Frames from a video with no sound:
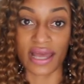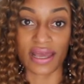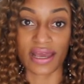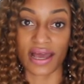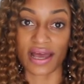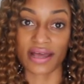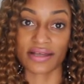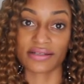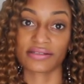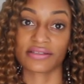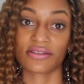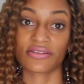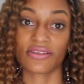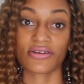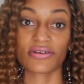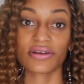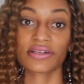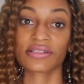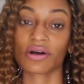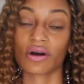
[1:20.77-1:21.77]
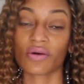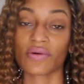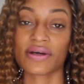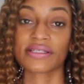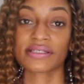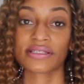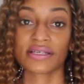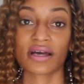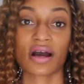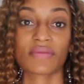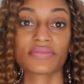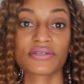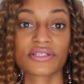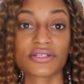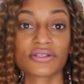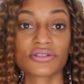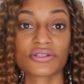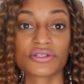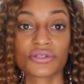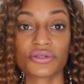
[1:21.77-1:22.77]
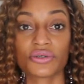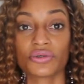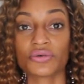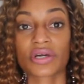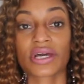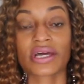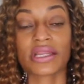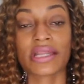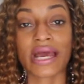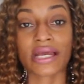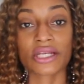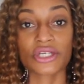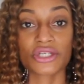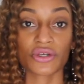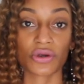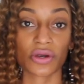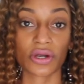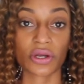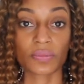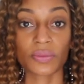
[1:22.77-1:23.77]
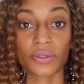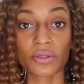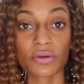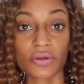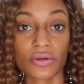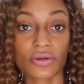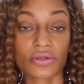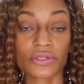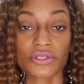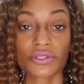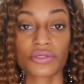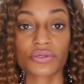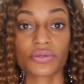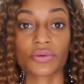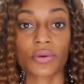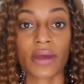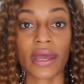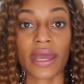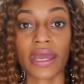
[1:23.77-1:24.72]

and there is always the option to connect your computer to